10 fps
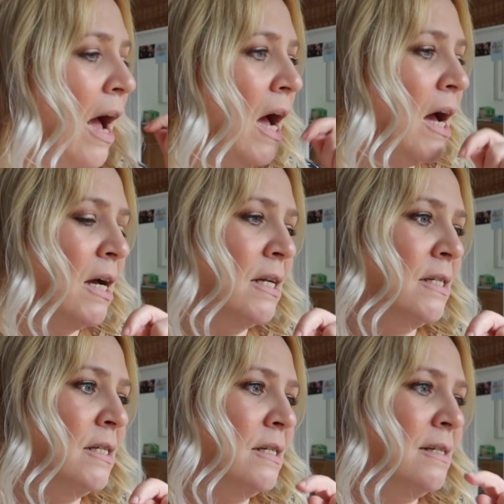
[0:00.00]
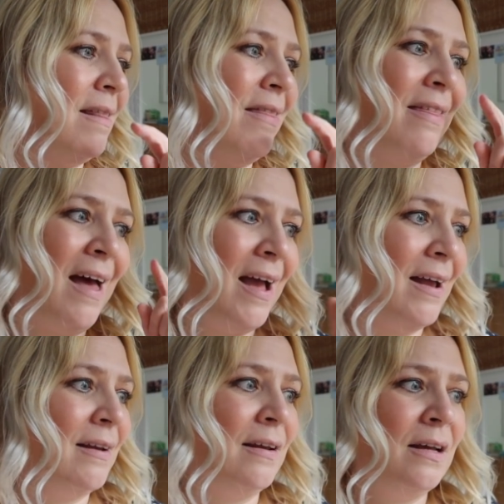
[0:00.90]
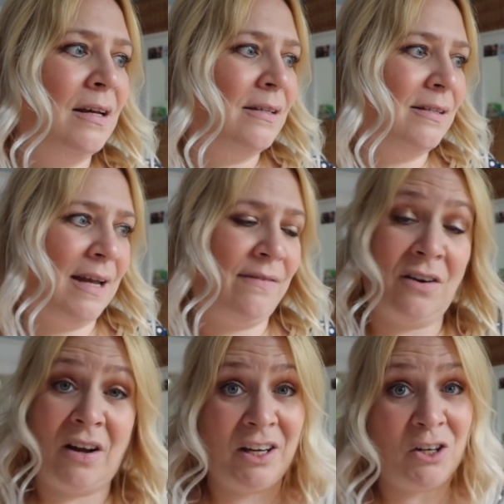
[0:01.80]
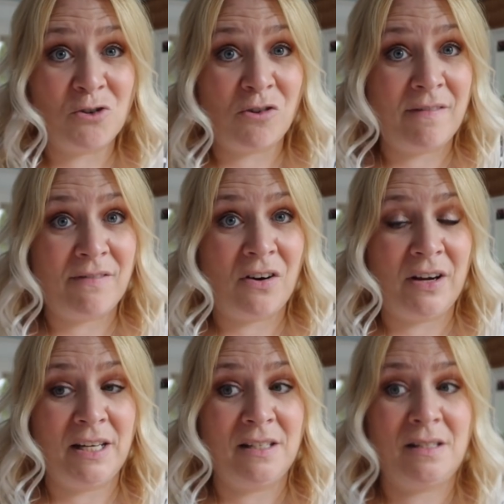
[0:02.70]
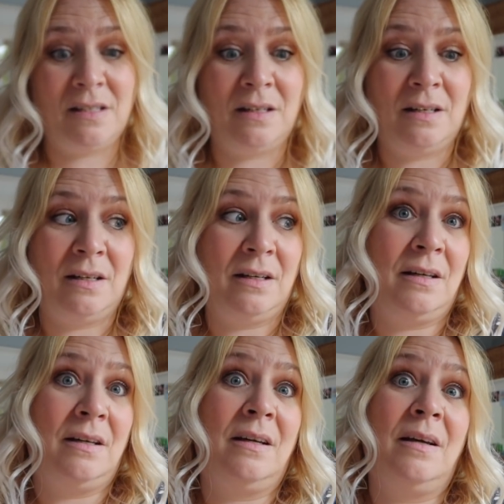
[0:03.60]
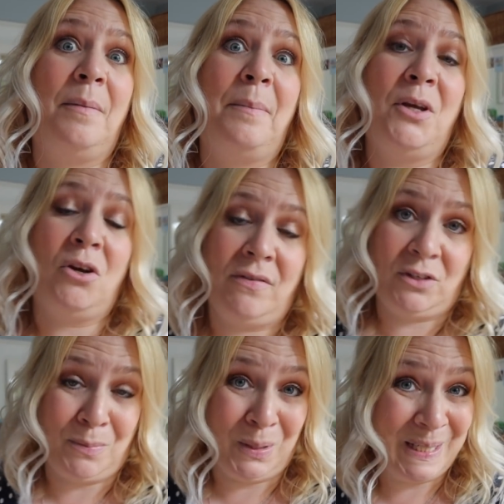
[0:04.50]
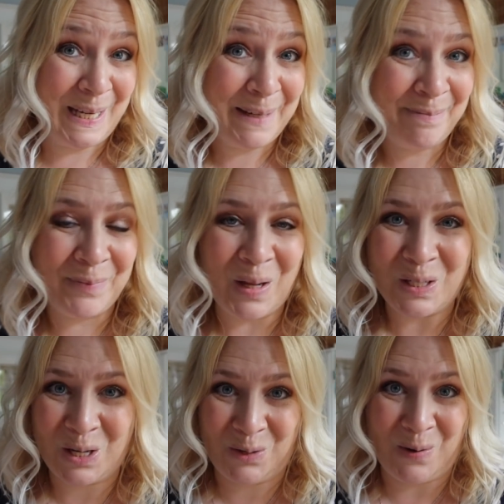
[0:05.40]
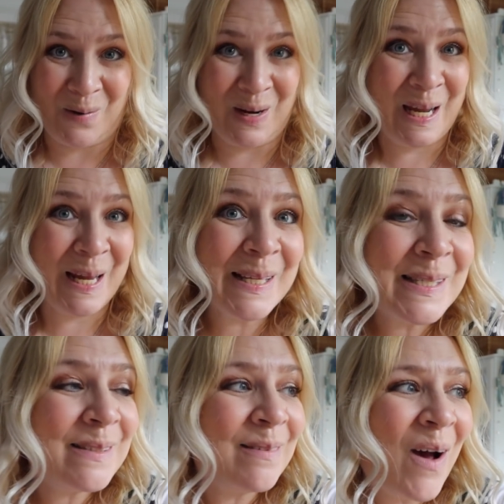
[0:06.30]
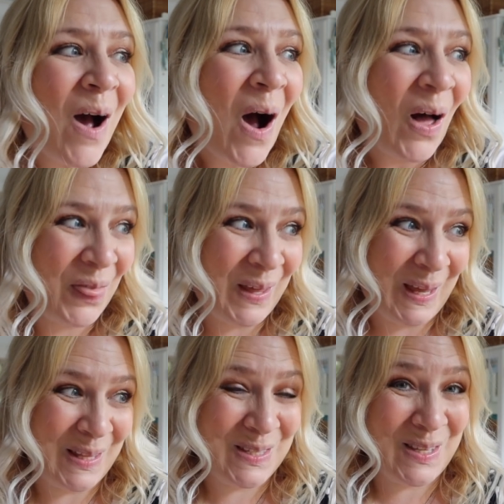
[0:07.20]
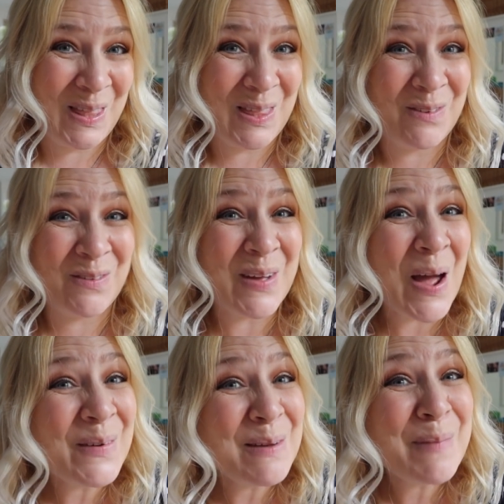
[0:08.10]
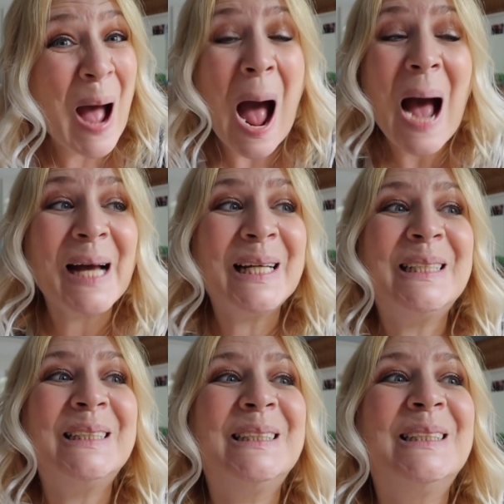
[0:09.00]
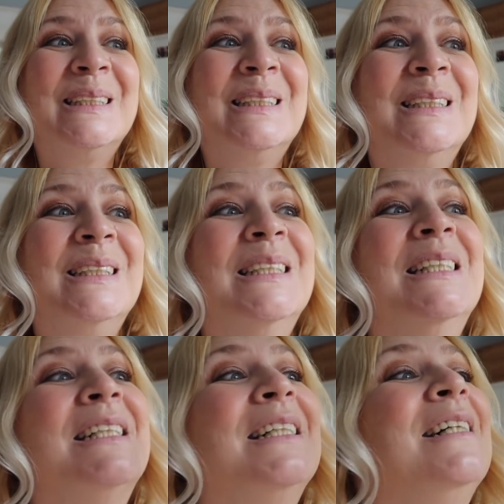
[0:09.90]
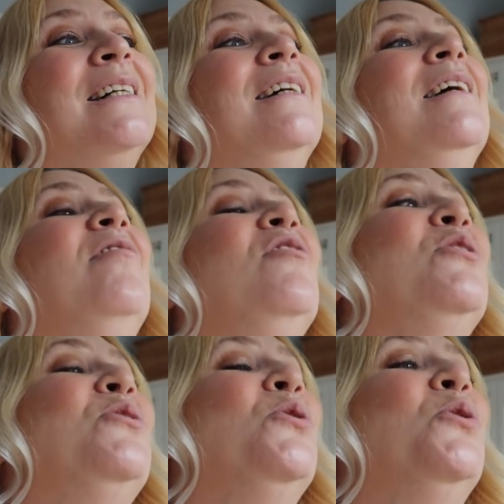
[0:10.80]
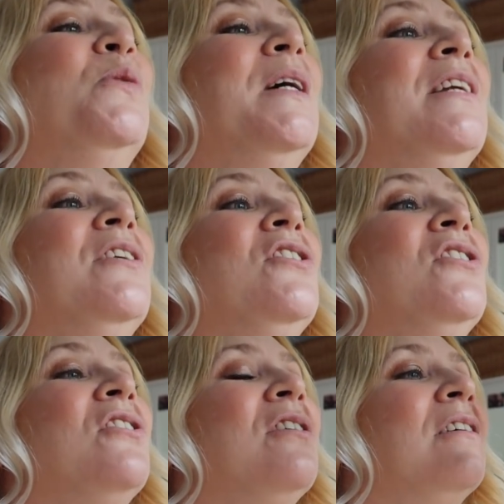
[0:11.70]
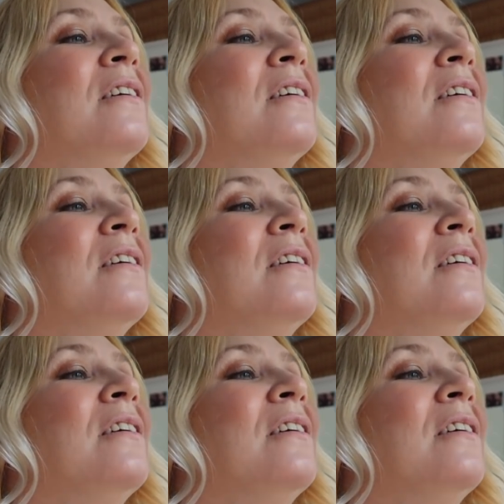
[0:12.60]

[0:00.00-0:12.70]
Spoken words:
And then Steve and I are going to try and find my Eurovision bunting. I don't know where it is. I think it's at the very back of the storage.